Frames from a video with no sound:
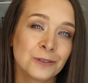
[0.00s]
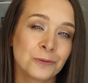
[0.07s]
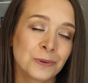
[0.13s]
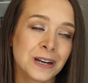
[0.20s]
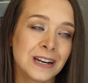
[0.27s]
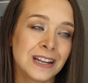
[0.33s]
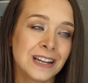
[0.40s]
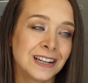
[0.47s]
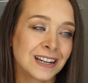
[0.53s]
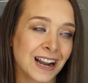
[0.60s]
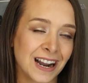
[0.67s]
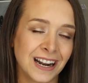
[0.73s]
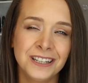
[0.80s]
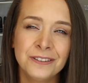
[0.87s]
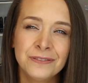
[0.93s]
reading
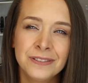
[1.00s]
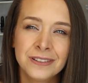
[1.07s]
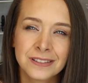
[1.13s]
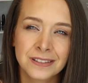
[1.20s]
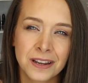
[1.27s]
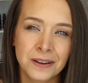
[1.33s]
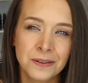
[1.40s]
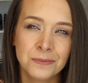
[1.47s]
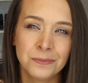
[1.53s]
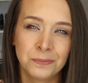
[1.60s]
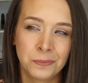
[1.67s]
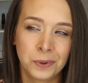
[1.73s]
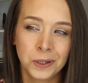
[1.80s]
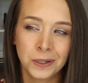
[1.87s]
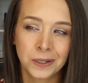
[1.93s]
kind of the same
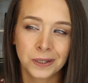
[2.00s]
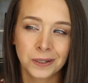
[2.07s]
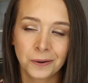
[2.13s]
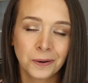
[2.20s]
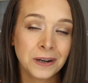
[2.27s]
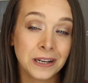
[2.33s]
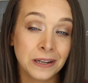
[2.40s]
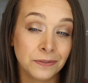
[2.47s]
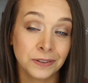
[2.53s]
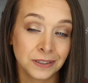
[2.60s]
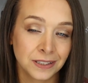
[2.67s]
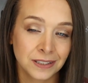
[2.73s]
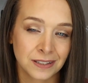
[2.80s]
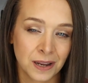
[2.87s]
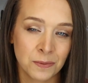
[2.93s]
book or
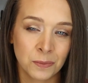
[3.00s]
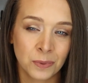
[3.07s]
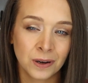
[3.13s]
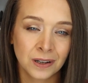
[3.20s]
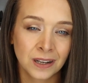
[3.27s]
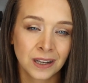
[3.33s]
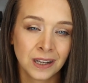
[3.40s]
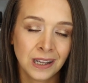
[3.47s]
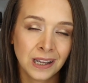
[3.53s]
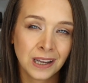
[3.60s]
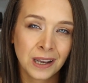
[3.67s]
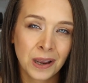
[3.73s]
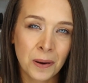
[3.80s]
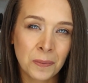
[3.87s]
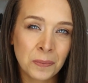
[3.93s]
even the same book,
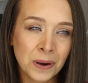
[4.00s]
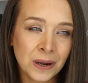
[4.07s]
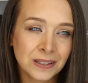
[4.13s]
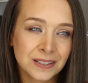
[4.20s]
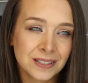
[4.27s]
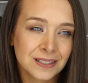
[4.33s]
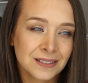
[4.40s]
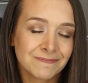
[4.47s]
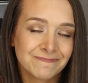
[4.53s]
but